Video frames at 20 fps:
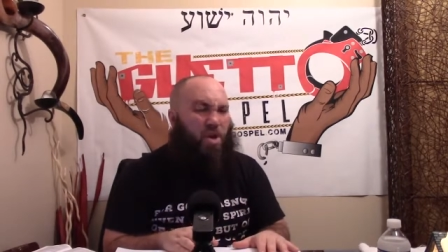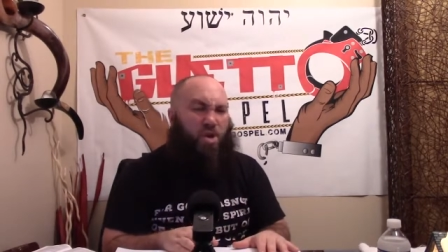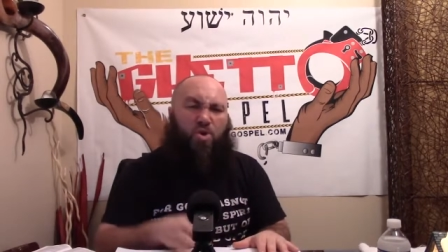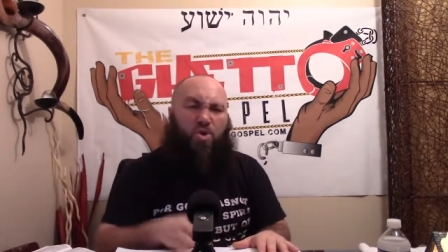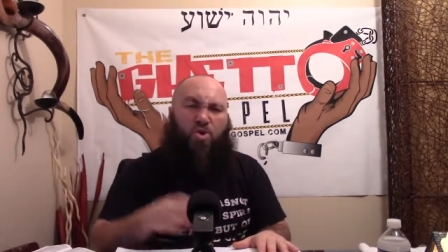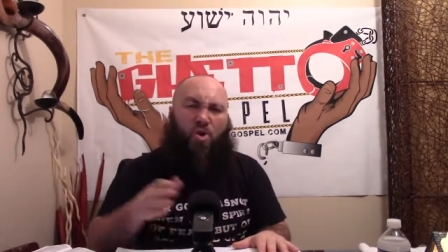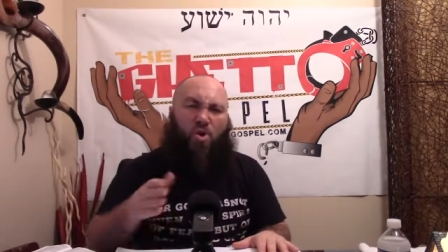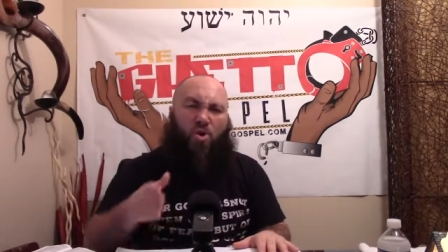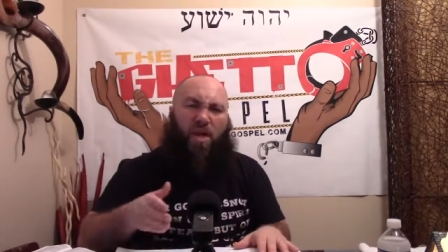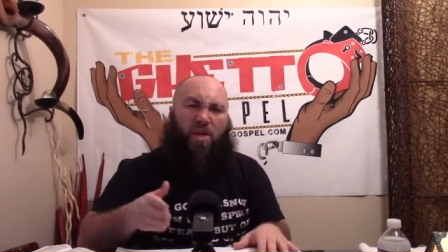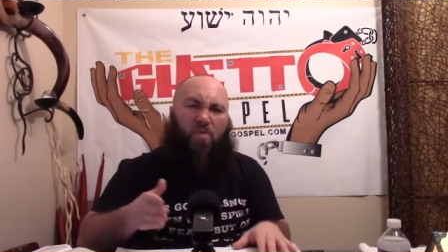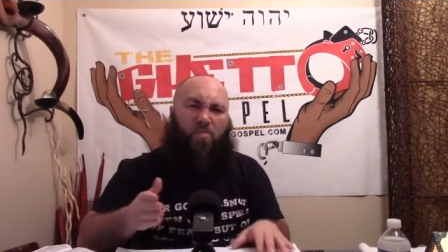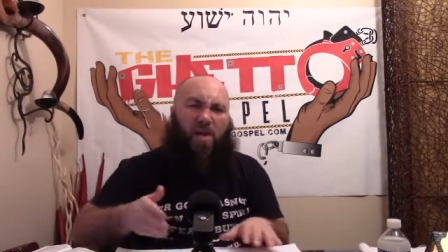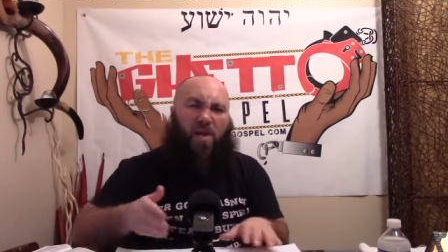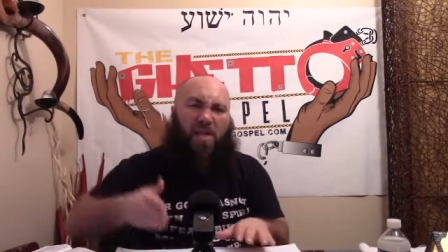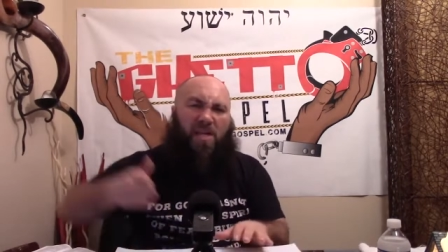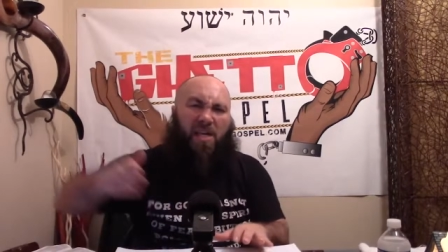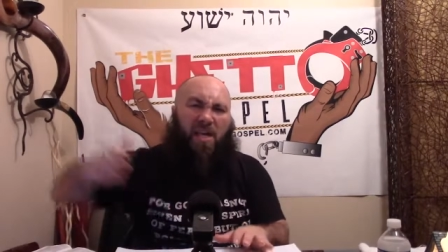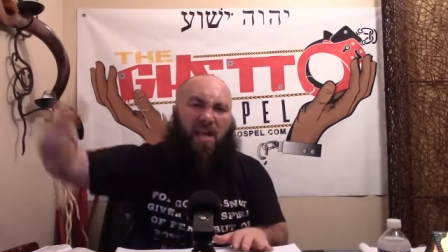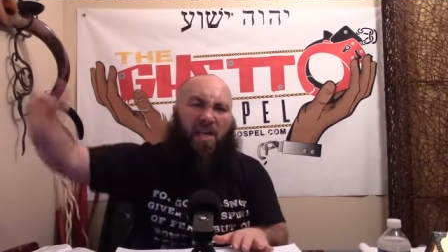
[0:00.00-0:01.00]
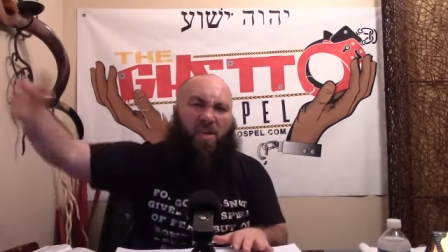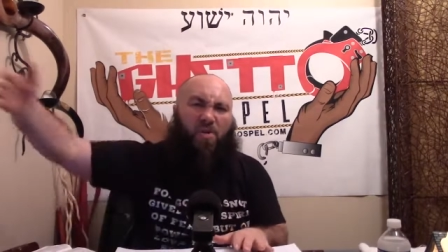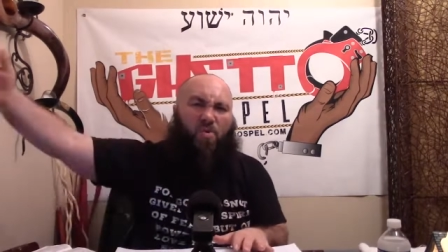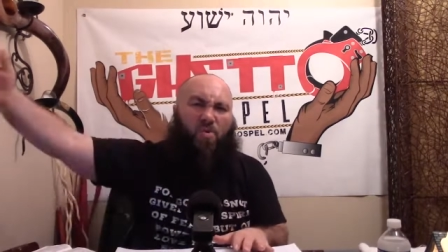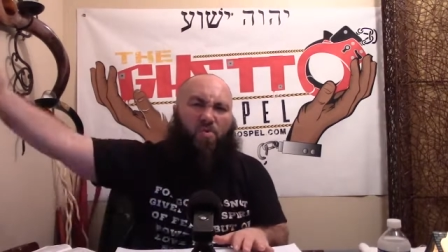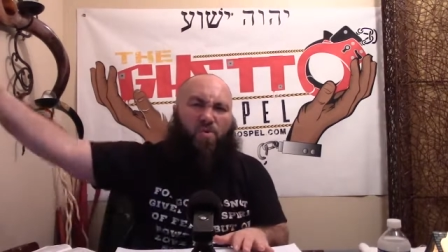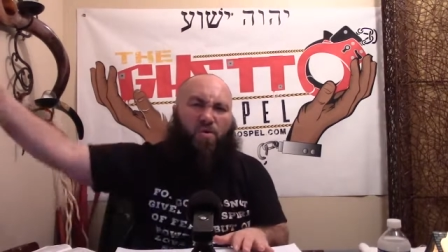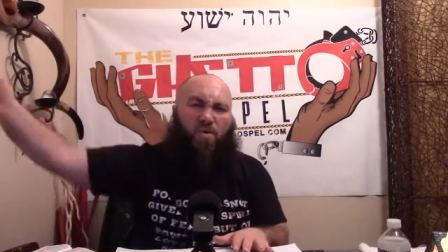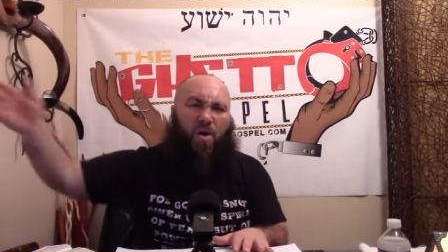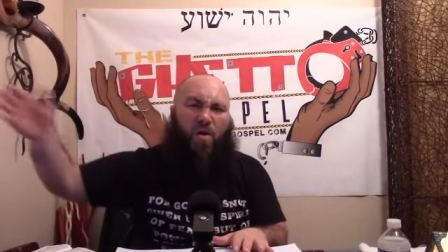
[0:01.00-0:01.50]
you know, like when a king
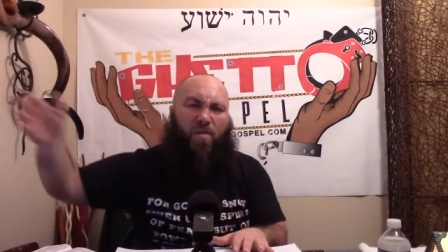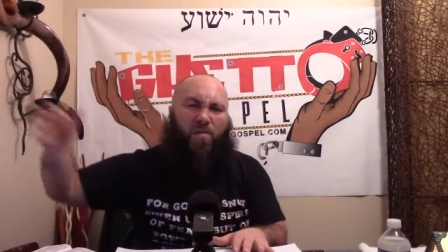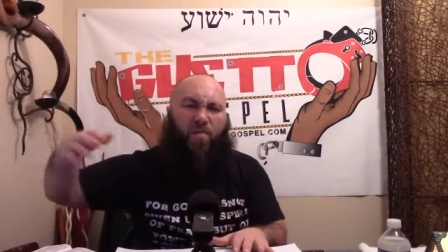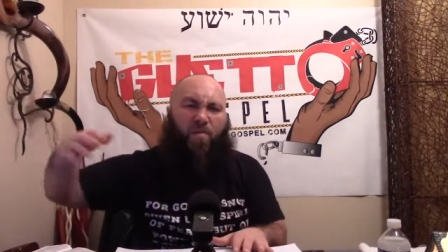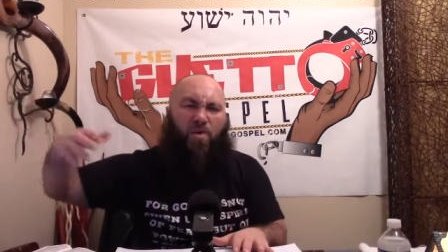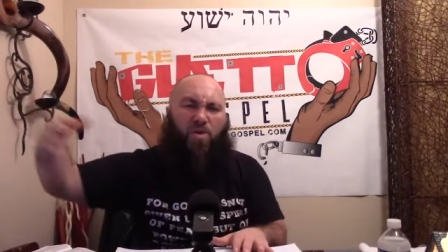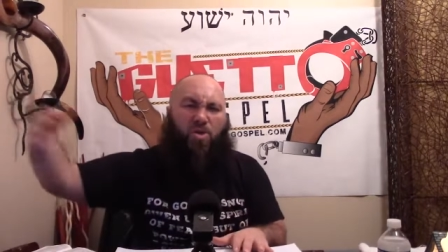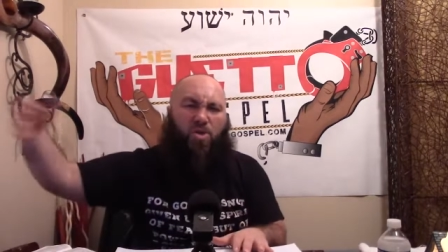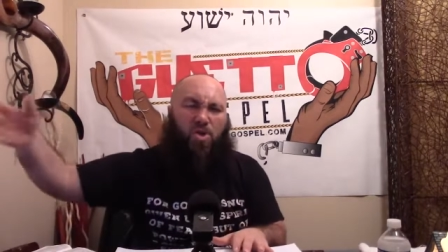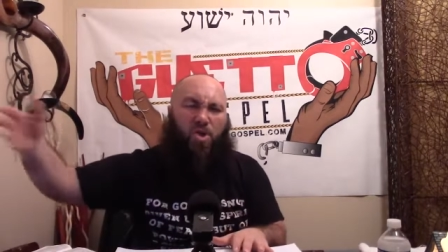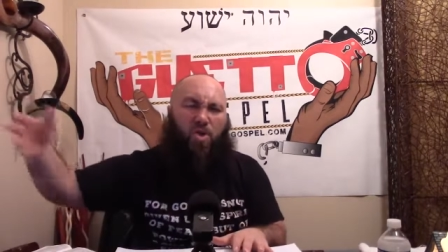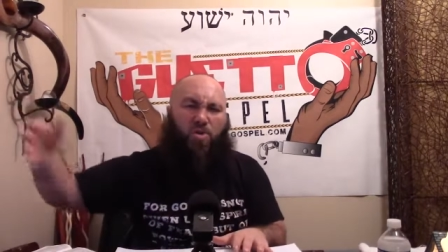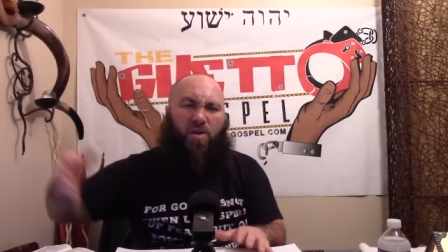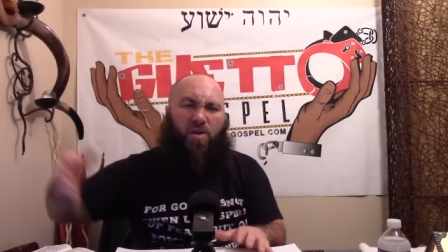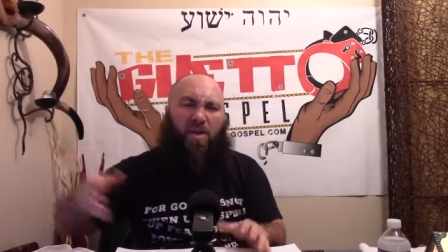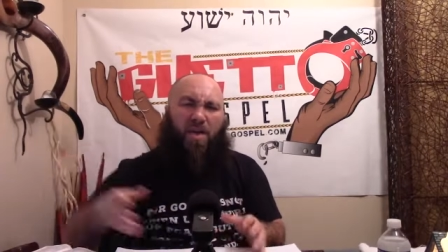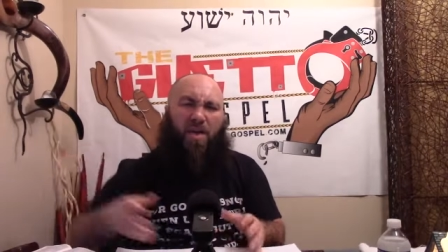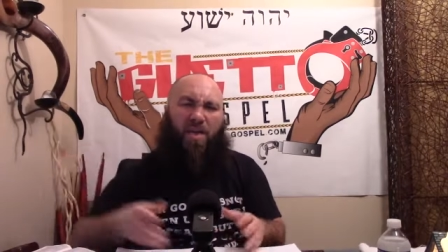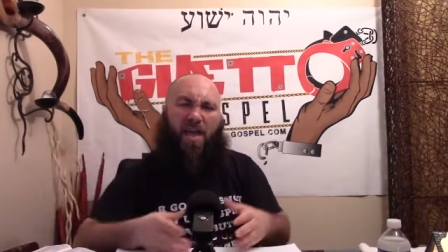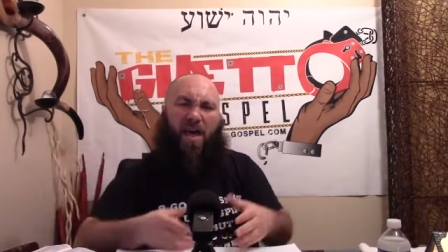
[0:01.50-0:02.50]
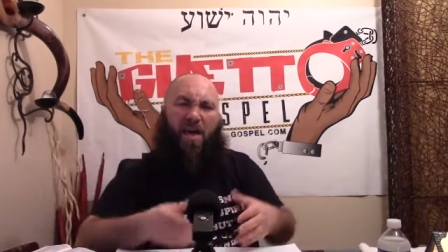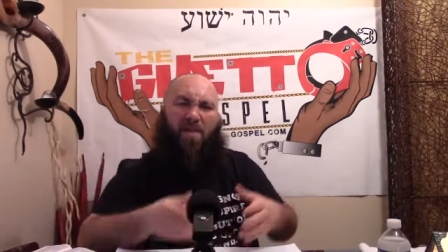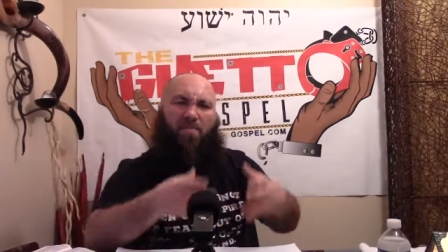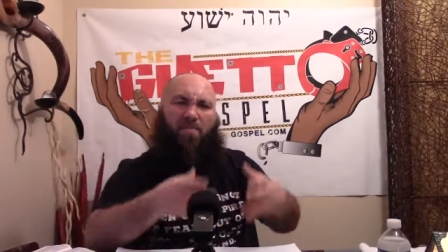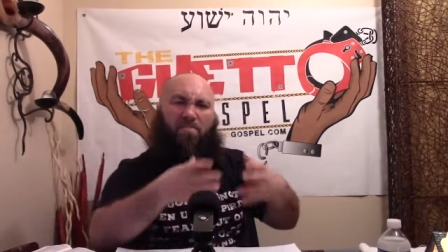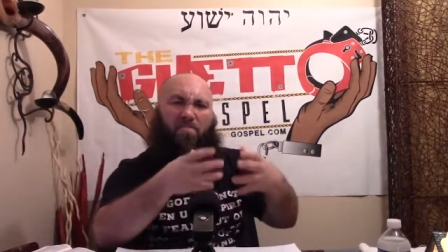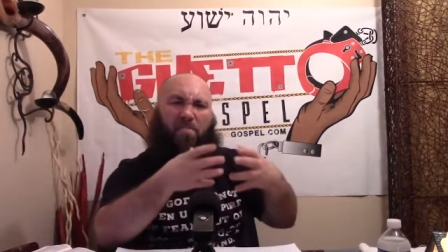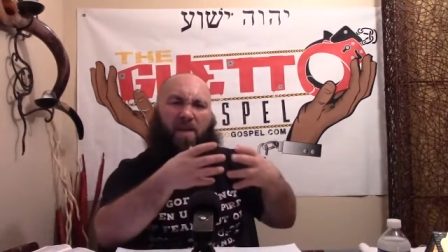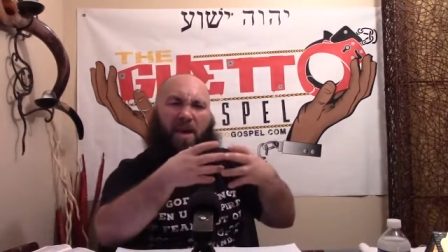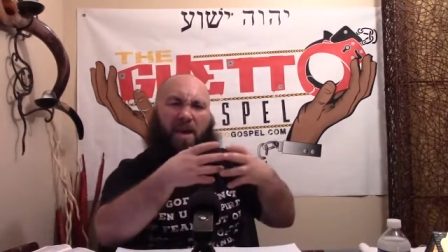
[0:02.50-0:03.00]
goes off on a journey, he'll have
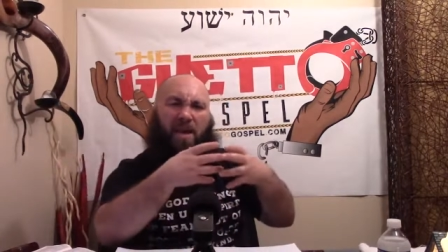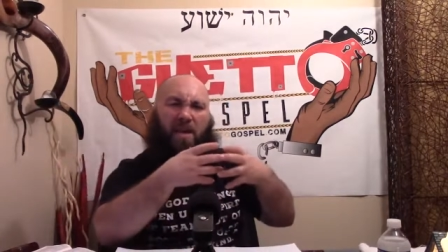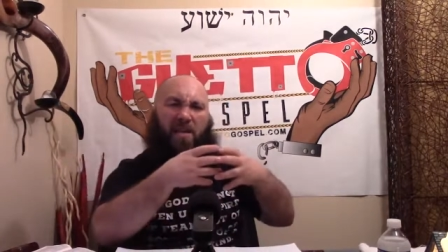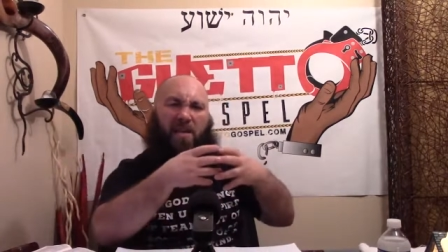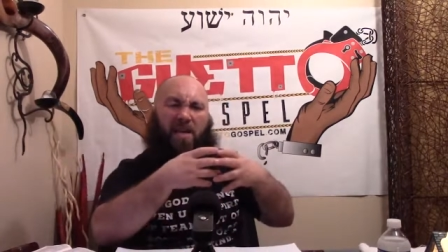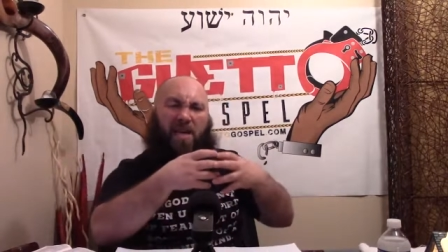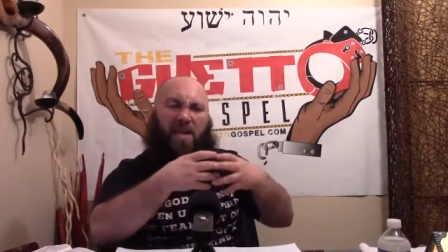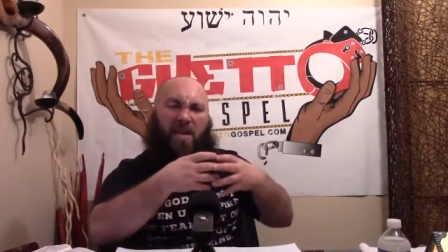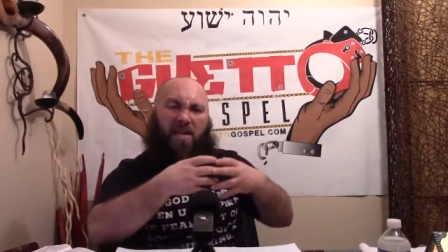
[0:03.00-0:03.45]
a man